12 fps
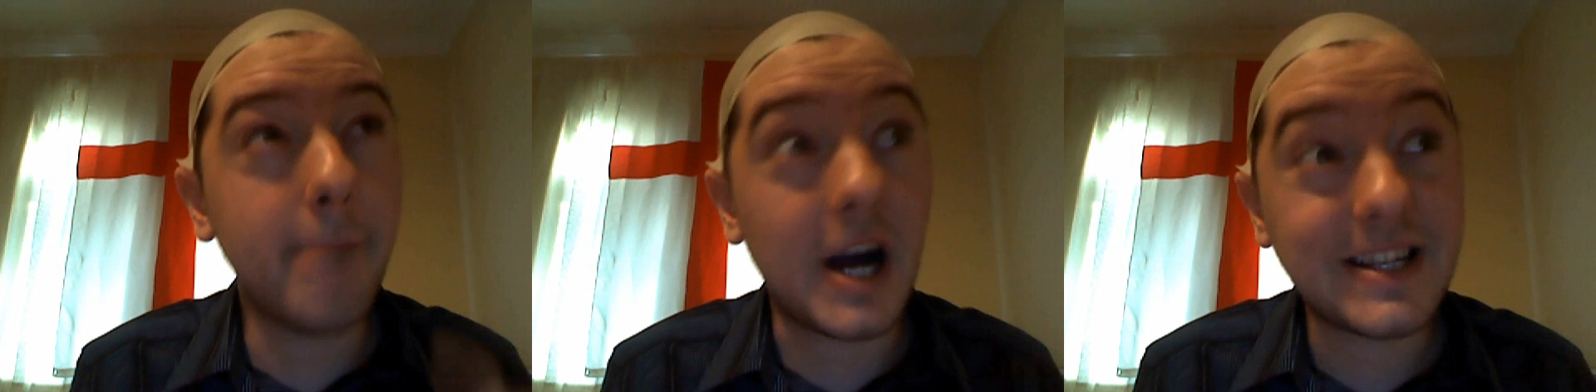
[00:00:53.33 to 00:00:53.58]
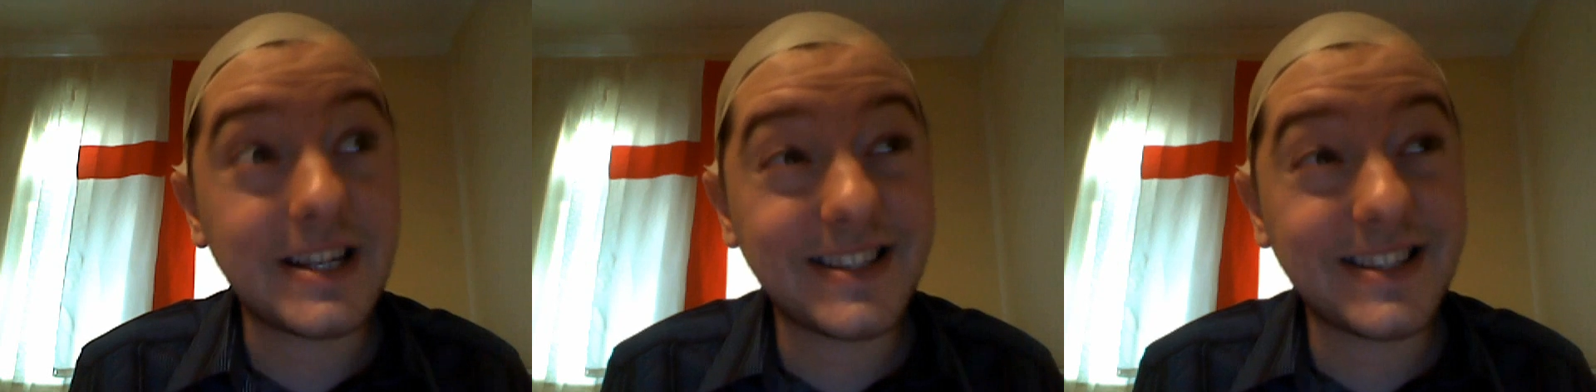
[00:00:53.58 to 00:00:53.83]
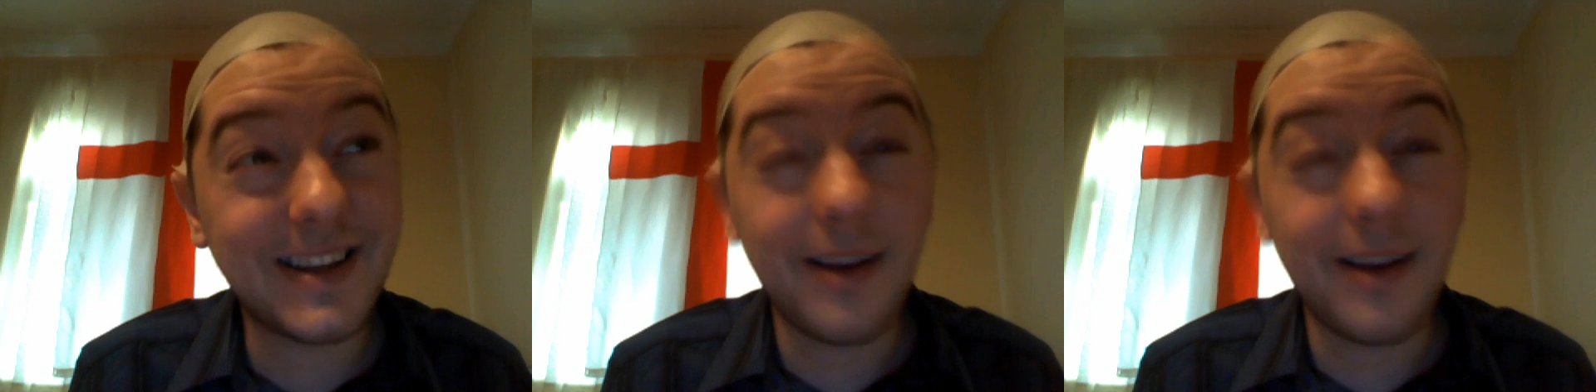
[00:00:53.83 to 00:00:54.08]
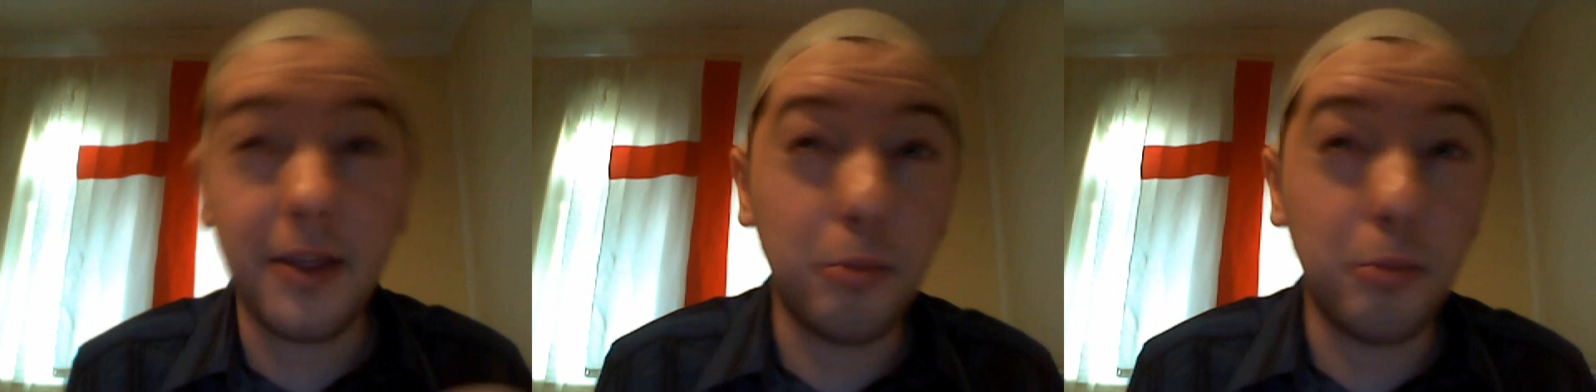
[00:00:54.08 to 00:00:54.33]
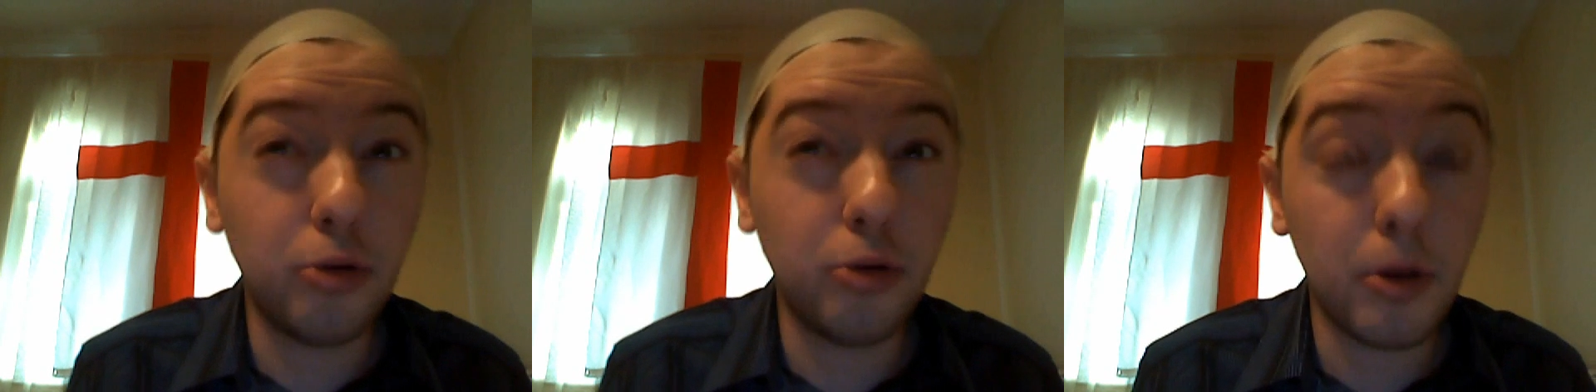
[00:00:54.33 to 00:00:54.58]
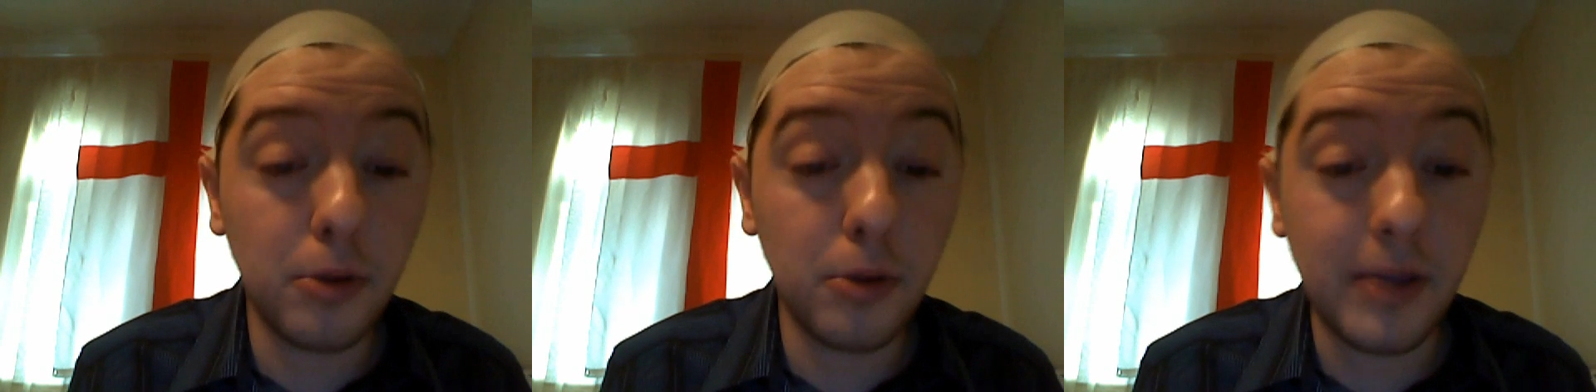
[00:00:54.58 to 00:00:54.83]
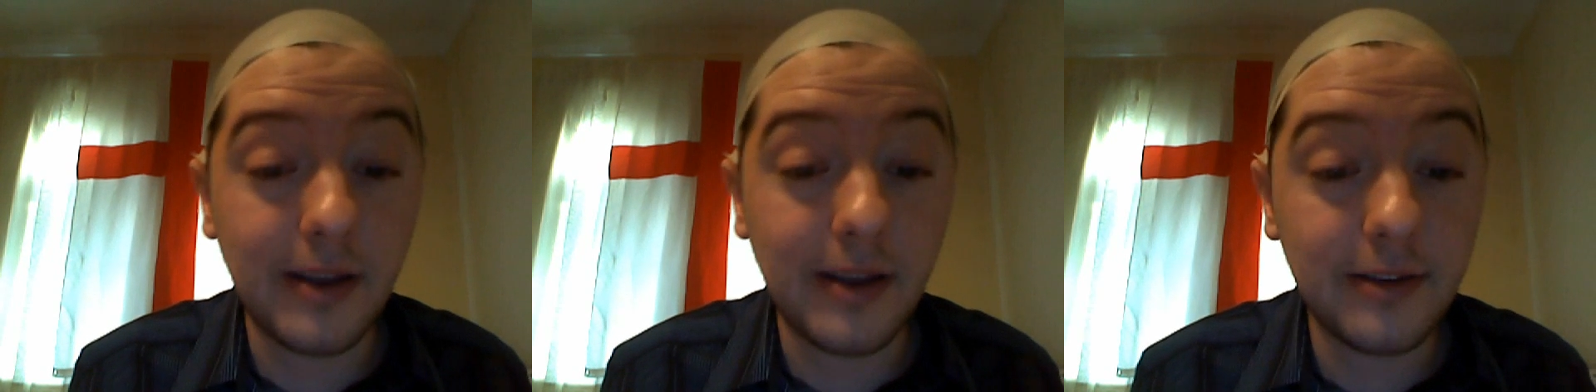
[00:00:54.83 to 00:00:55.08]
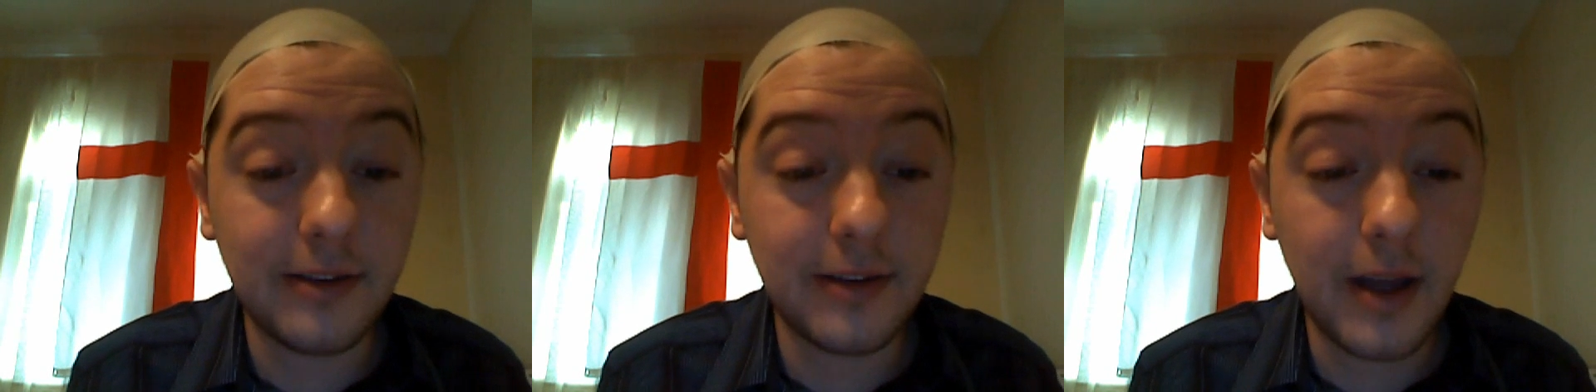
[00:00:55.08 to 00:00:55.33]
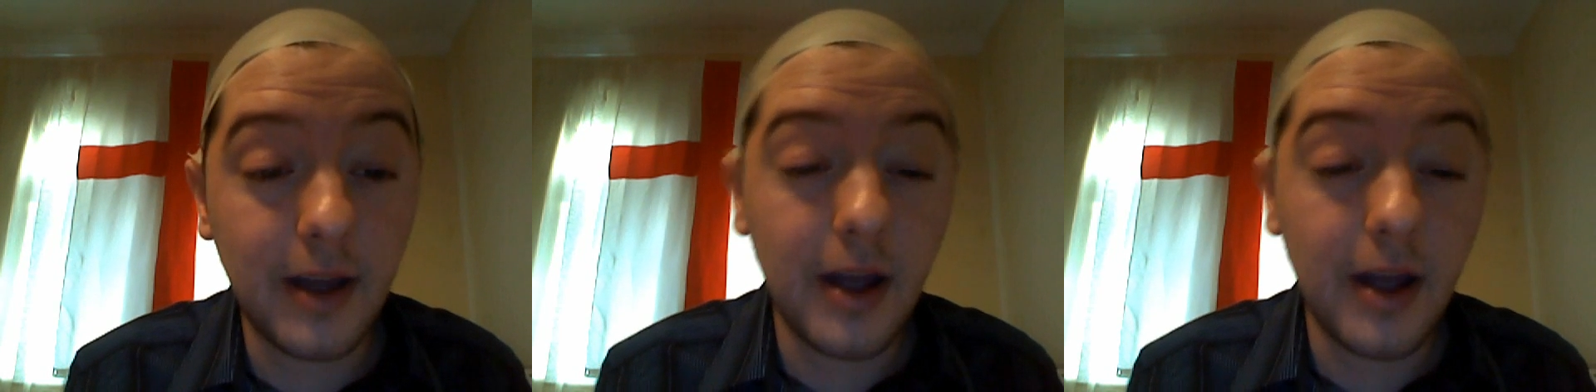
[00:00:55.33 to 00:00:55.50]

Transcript: but the problem is,